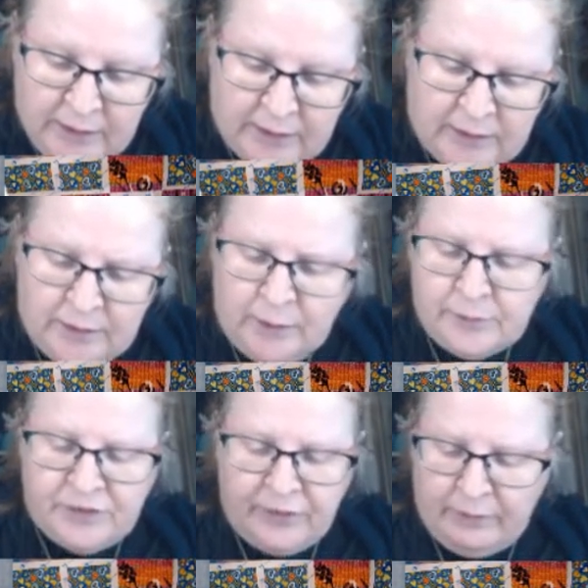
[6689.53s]
No, it was
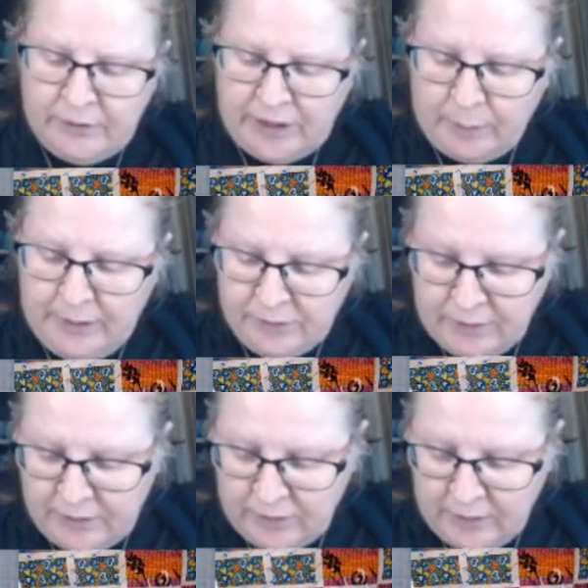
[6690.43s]
a favourite Japanese
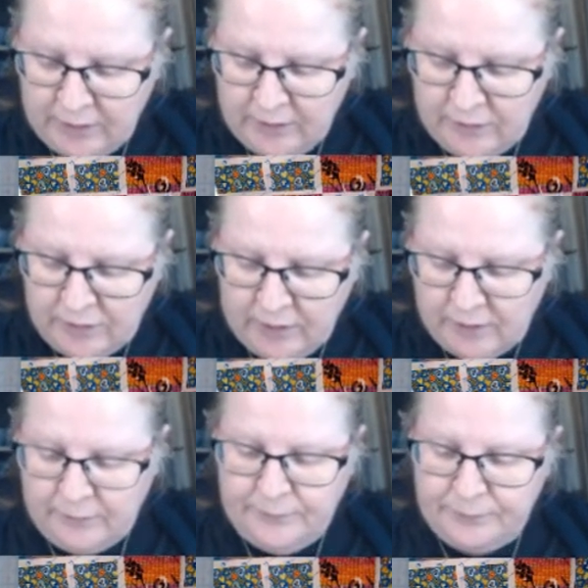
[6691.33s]
restaurant that I used to go
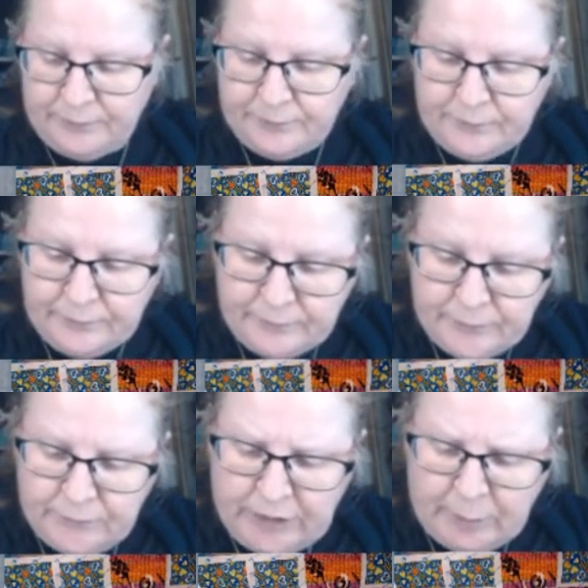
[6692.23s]
to.
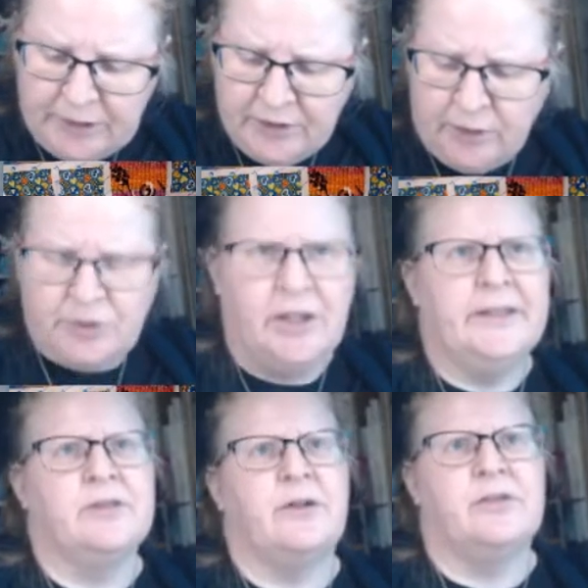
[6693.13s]
Japanese? No,
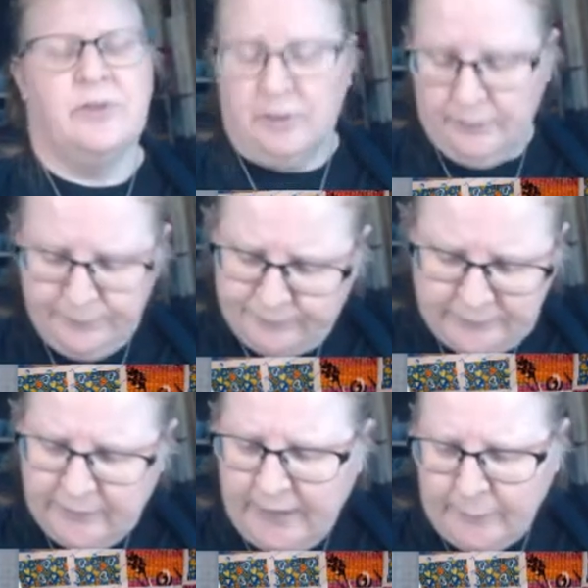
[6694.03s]
Chinese restaurant.
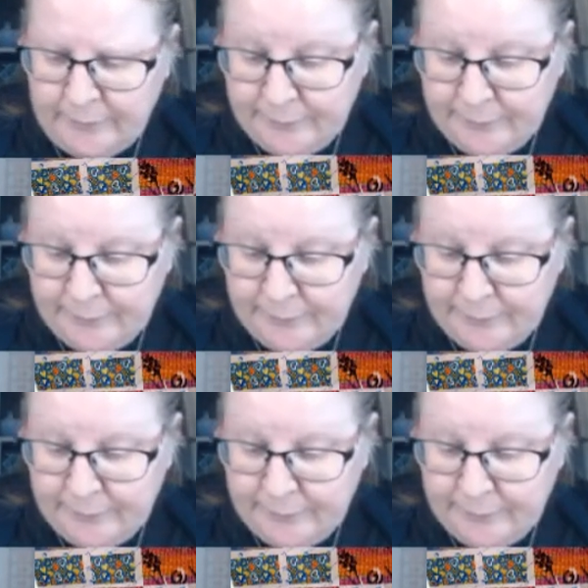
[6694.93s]
Anyway.